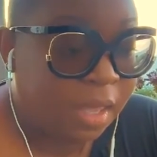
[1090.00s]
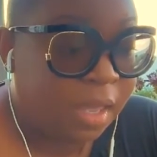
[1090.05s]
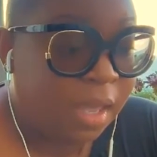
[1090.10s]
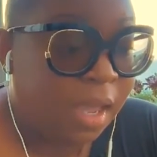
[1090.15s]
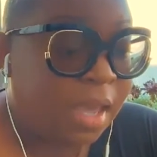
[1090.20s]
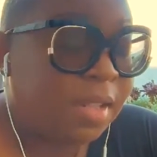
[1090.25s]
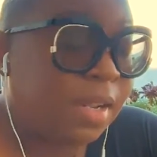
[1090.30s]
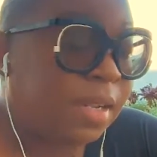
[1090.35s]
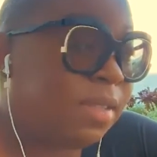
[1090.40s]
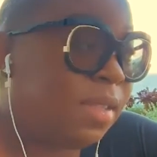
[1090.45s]

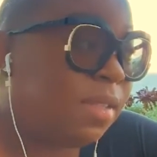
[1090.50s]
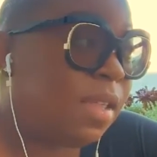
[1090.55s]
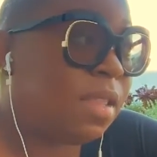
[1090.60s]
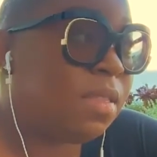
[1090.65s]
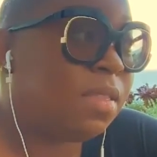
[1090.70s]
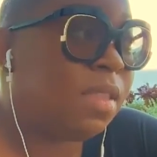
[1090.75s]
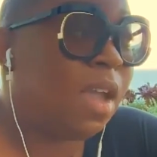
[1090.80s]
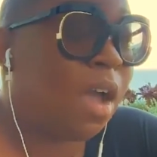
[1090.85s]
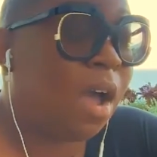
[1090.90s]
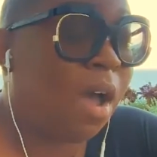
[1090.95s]
And I think then
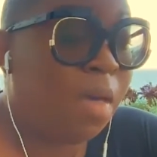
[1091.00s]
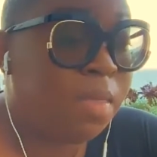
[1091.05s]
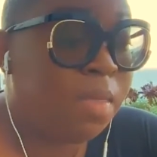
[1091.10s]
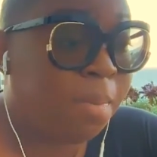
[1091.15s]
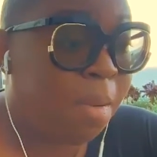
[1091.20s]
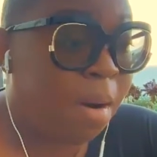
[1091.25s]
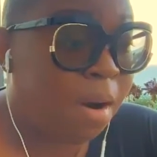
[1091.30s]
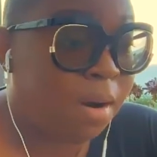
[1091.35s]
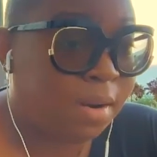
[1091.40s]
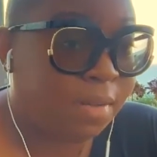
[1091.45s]
the other
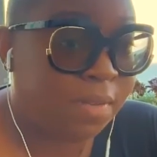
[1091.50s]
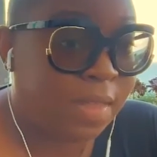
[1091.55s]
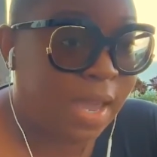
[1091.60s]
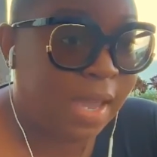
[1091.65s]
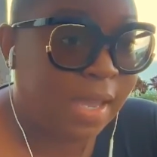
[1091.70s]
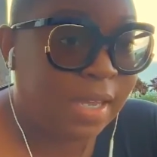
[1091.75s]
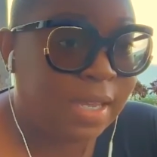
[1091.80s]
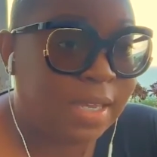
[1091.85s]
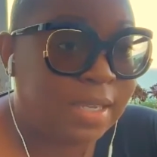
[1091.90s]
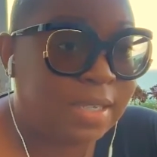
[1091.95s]
part of
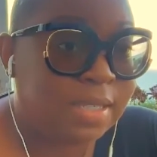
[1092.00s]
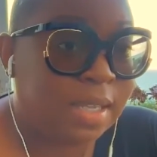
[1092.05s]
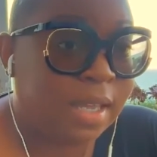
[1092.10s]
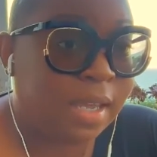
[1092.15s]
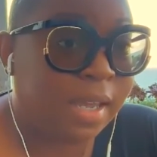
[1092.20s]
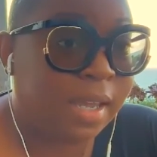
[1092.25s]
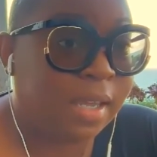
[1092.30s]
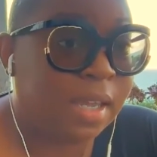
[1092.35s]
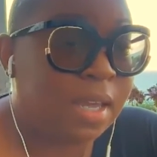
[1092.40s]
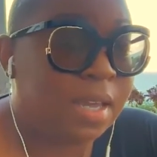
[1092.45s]
that is
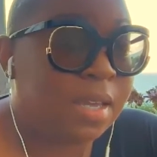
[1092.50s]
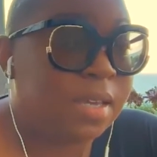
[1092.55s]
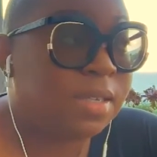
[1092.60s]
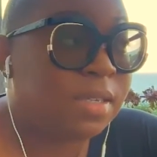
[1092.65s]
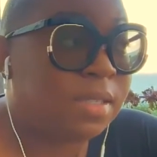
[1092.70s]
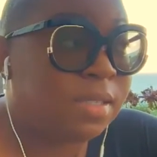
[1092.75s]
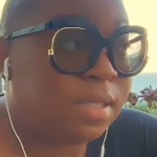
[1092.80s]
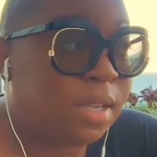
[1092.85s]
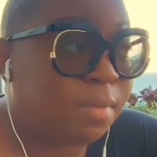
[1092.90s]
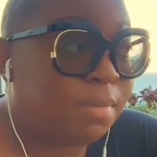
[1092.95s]
like,
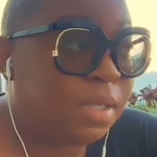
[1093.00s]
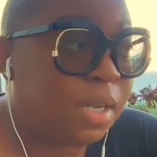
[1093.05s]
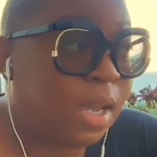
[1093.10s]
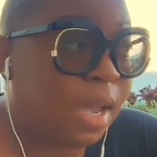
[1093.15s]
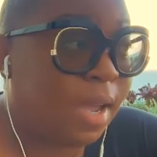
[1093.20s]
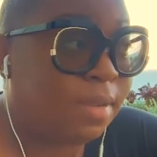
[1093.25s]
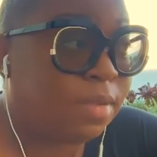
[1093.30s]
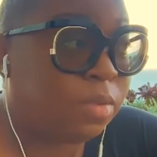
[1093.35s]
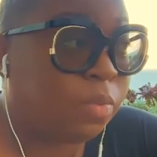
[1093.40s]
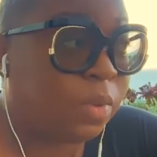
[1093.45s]

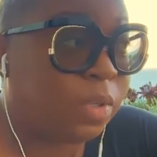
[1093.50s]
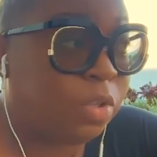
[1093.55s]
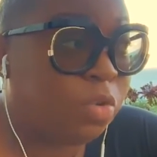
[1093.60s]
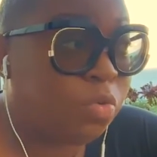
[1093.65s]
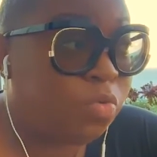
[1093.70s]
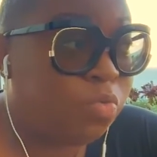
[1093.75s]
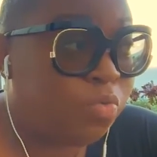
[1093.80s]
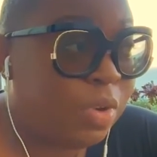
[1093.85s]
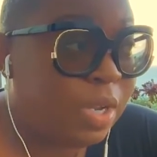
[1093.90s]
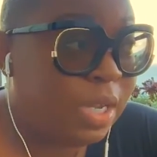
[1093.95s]
sometimes when you
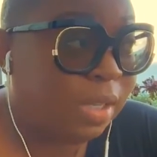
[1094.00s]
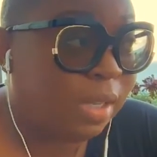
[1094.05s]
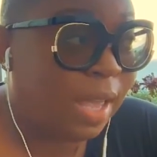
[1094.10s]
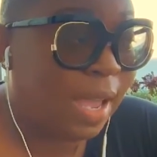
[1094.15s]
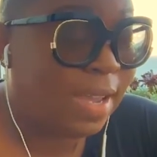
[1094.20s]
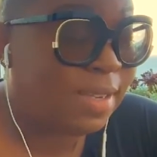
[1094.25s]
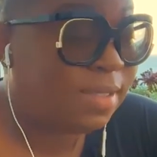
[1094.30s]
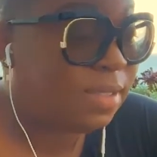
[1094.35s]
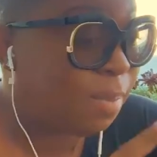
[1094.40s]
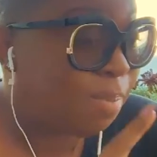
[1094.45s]

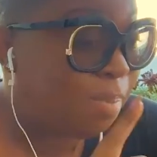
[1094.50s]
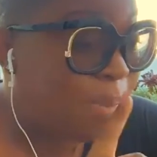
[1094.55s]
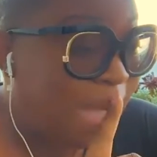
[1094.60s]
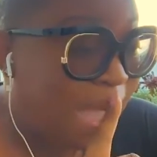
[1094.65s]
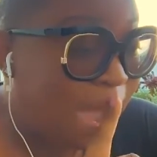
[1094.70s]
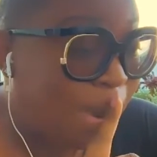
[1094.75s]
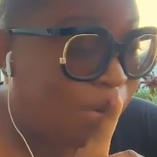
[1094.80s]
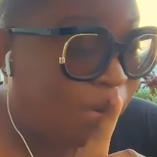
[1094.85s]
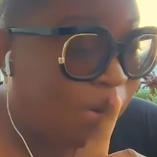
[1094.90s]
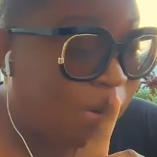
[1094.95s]
realize the
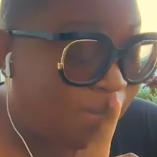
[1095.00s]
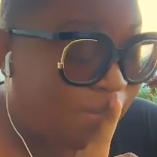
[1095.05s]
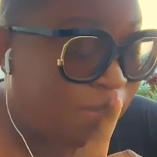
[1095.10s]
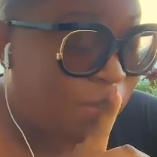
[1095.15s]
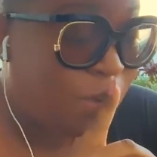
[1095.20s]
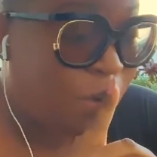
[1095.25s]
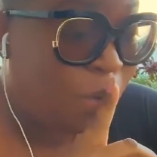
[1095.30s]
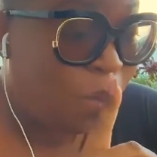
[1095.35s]
power of your